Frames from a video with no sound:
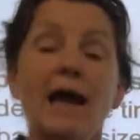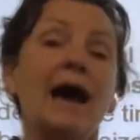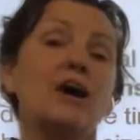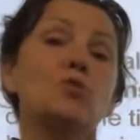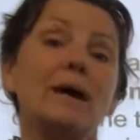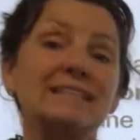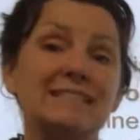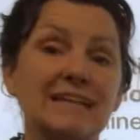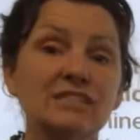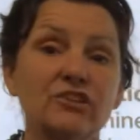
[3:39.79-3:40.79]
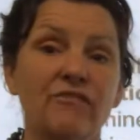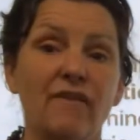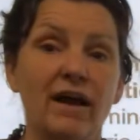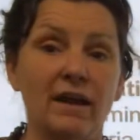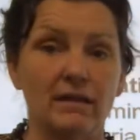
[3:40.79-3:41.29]
how to
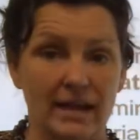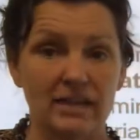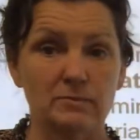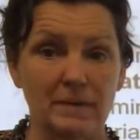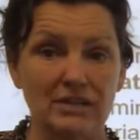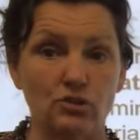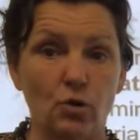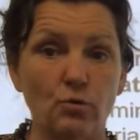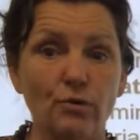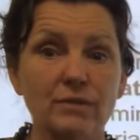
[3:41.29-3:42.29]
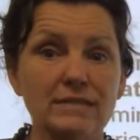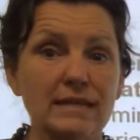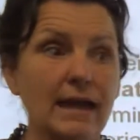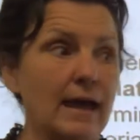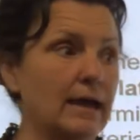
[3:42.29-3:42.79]
identify exponential growth and
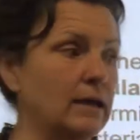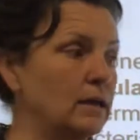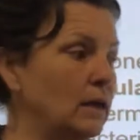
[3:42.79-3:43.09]
decay,